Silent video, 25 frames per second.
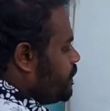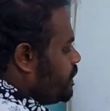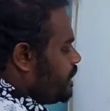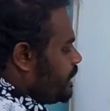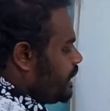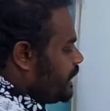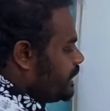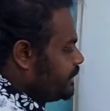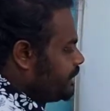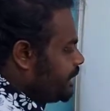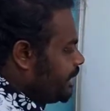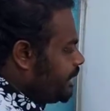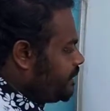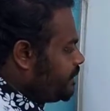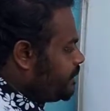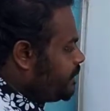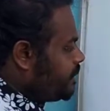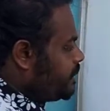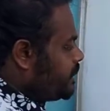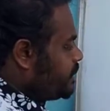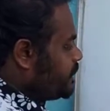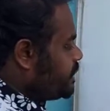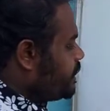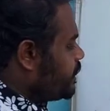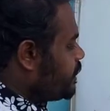And then
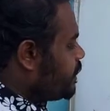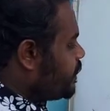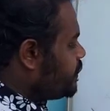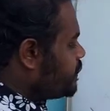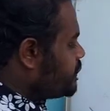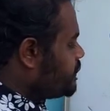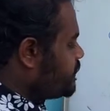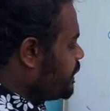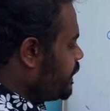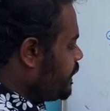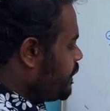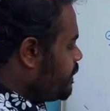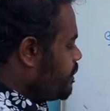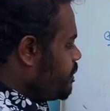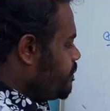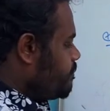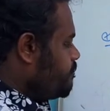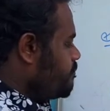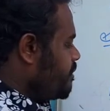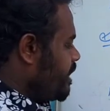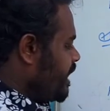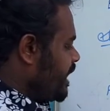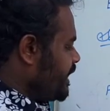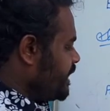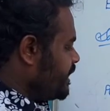here what you see,
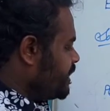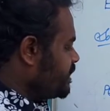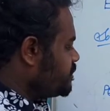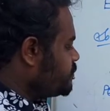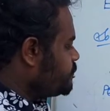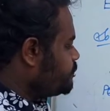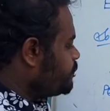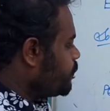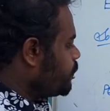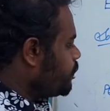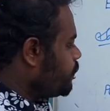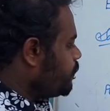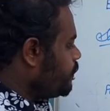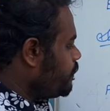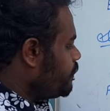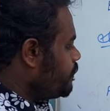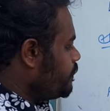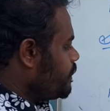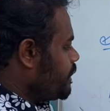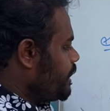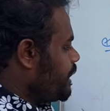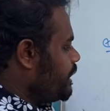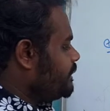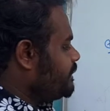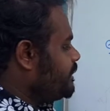minus 4
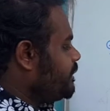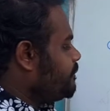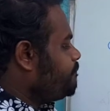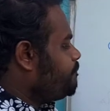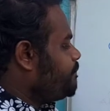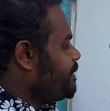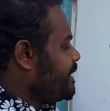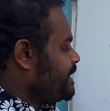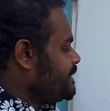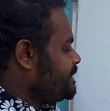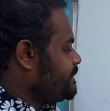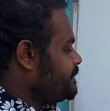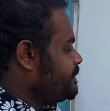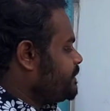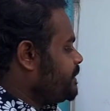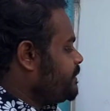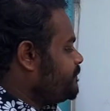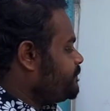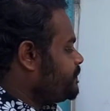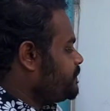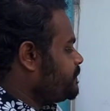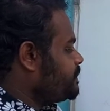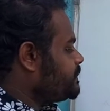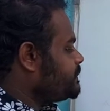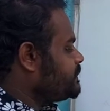and then plus 3
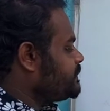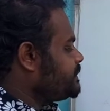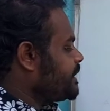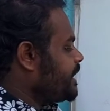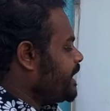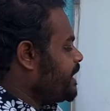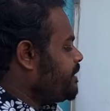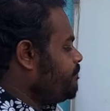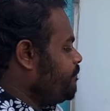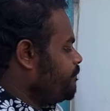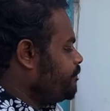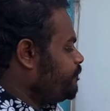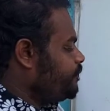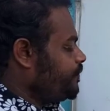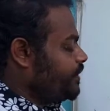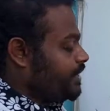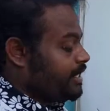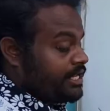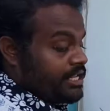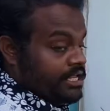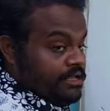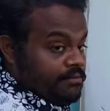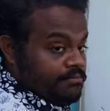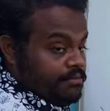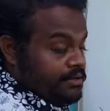with the same
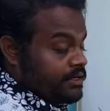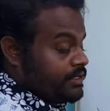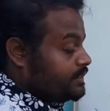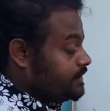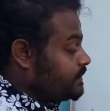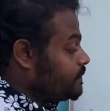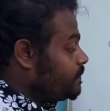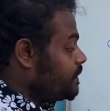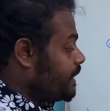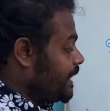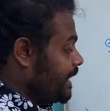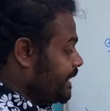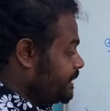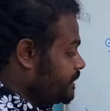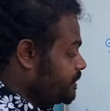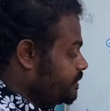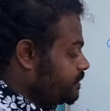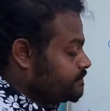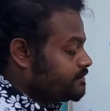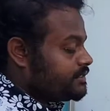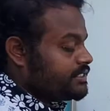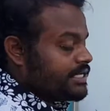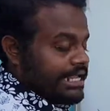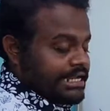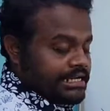variable. So like
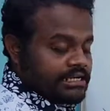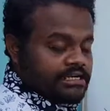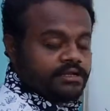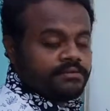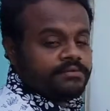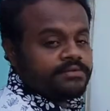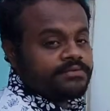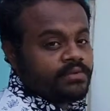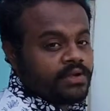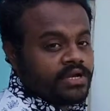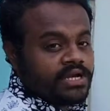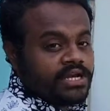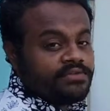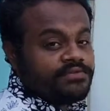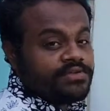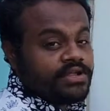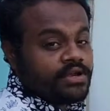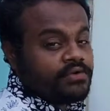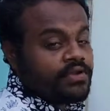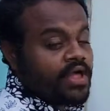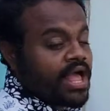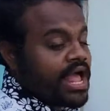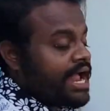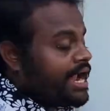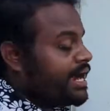terms only we have
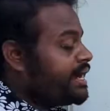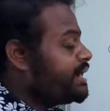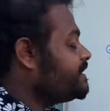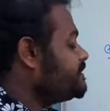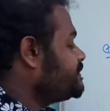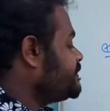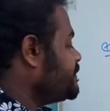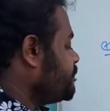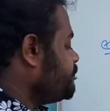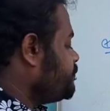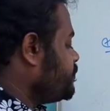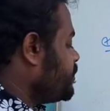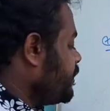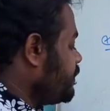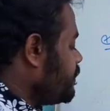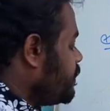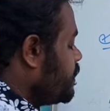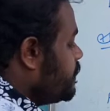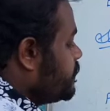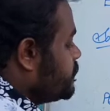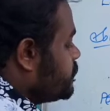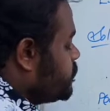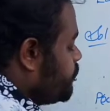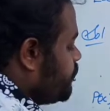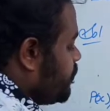to add and subtract.
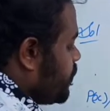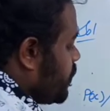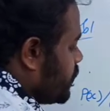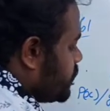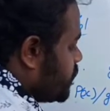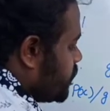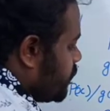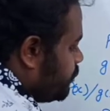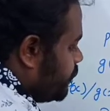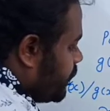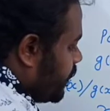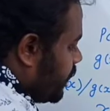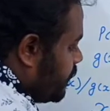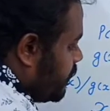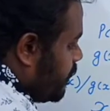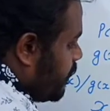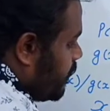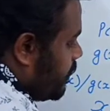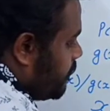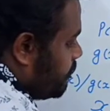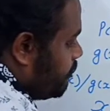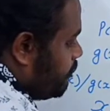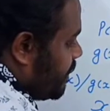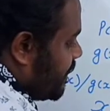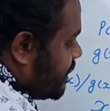So because of that,
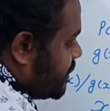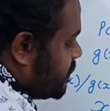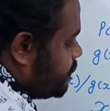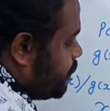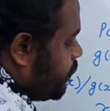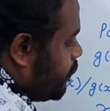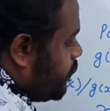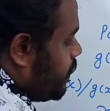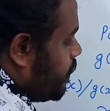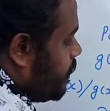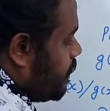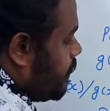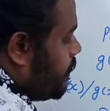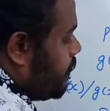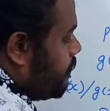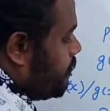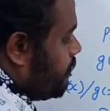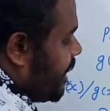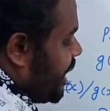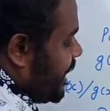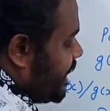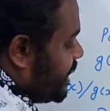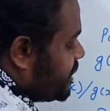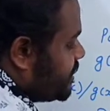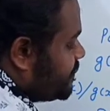plus 4,
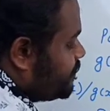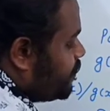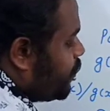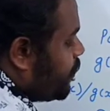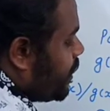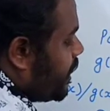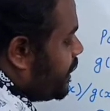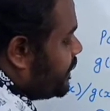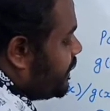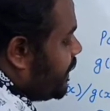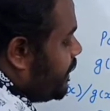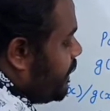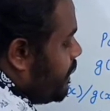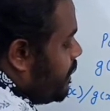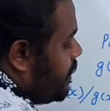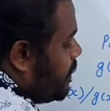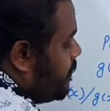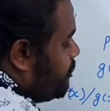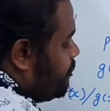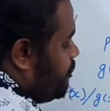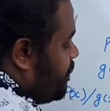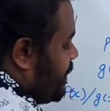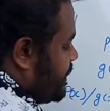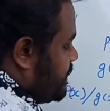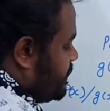minus 4 and then
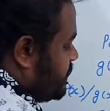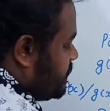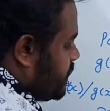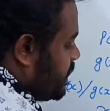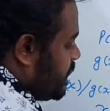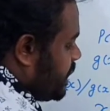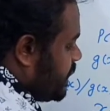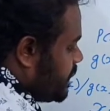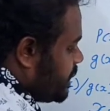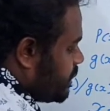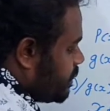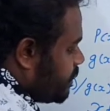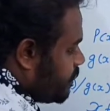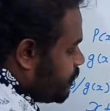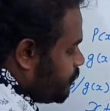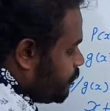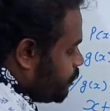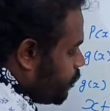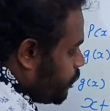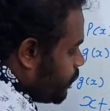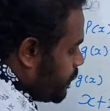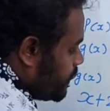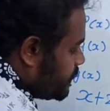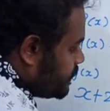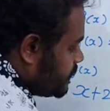plus 3. Here
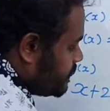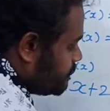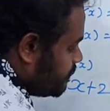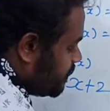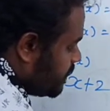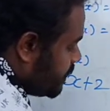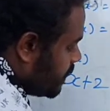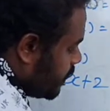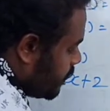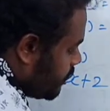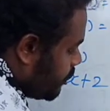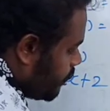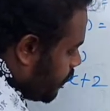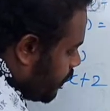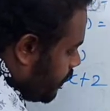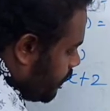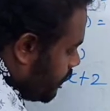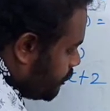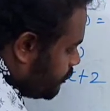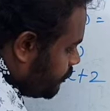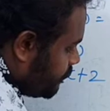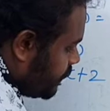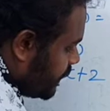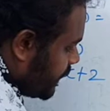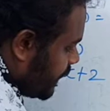4 is bigger one,
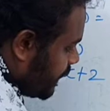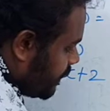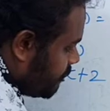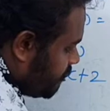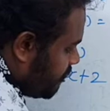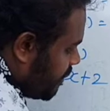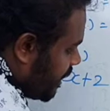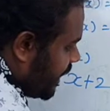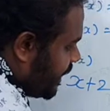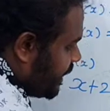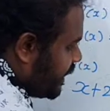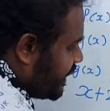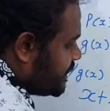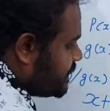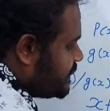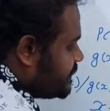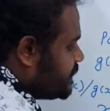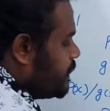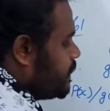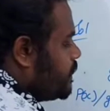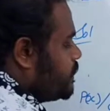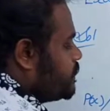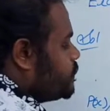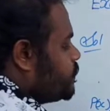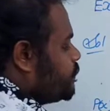we take minus.
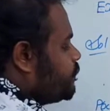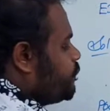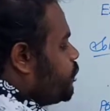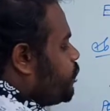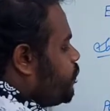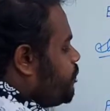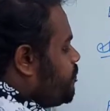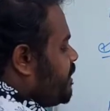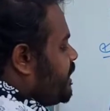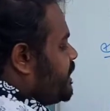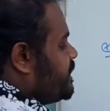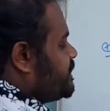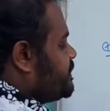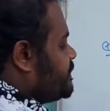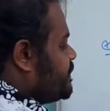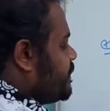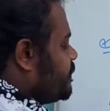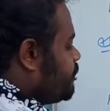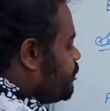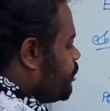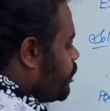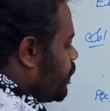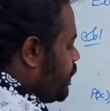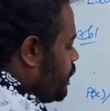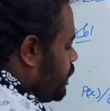So 4 minus 3,
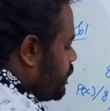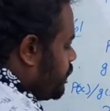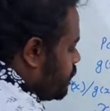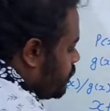1.